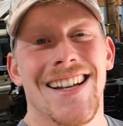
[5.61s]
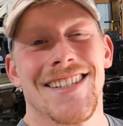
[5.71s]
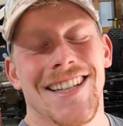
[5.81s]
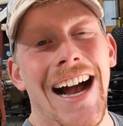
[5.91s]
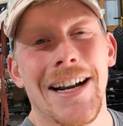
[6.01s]

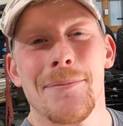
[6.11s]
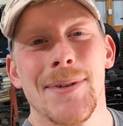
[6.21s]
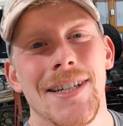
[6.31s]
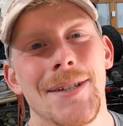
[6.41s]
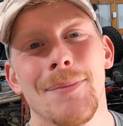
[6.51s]
has gotta
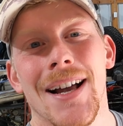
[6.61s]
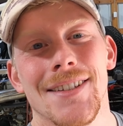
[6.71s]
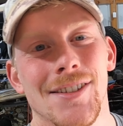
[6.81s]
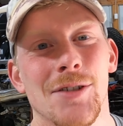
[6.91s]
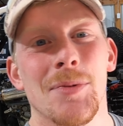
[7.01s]
be my
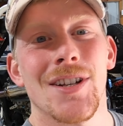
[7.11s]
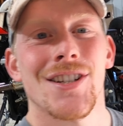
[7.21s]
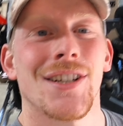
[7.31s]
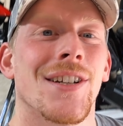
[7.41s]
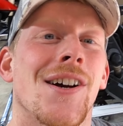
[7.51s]

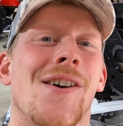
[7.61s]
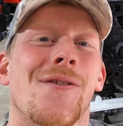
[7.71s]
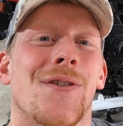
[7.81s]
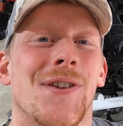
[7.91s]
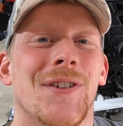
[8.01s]
suspension
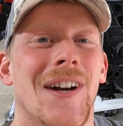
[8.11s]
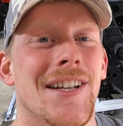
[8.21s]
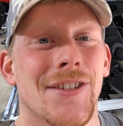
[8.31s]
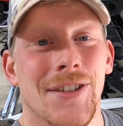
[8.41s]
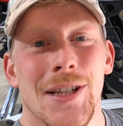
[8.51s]
for the
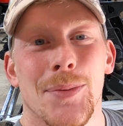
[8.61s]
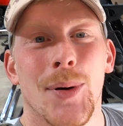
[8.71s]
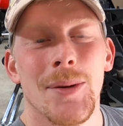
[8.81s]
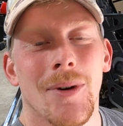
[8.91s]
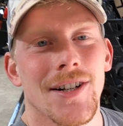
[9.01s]
Razor. That's
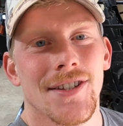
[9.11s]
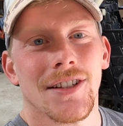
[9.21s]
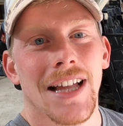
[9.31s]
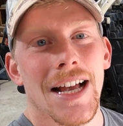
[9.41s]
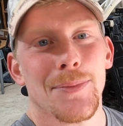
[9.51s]
pretty much the
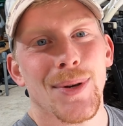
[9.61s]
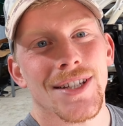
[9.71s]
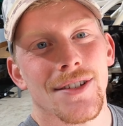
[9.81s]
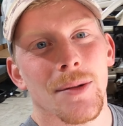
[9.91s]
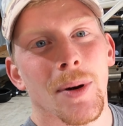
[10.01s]
last
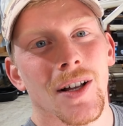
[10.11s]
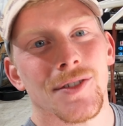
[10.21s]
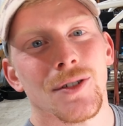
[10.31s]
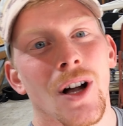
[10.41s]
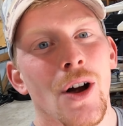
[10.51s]
piece of the
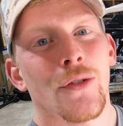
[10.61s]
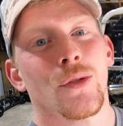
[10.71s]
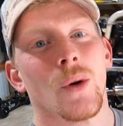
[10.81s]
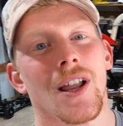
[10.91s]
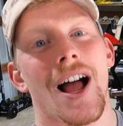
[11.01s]
puzzle
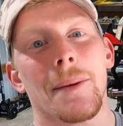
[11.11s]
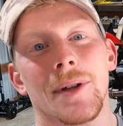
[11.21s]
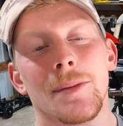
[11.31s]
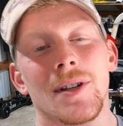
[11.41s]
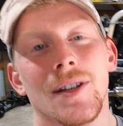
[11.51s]
for what I'm
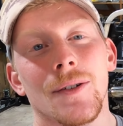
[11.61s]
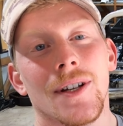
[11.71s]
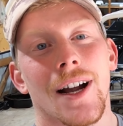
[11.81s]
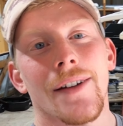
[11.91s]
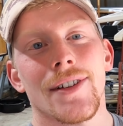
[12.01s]
gonna be
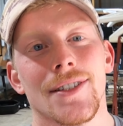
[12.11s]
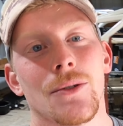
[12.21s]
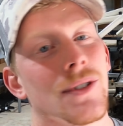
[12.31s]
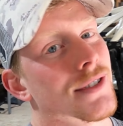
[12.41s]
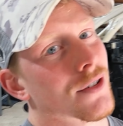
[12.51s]
doing. Obviously,
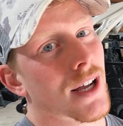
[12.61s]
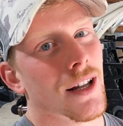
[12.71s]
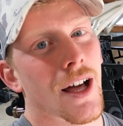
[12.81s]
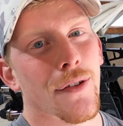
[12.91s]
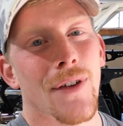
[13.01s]
we still got a
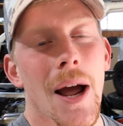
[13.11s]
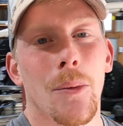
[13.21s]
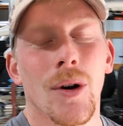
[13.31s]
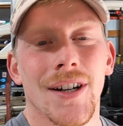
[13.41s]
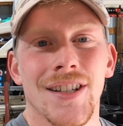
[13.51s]
lot of
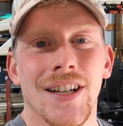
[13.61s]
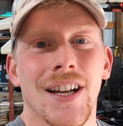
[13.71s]
fab work to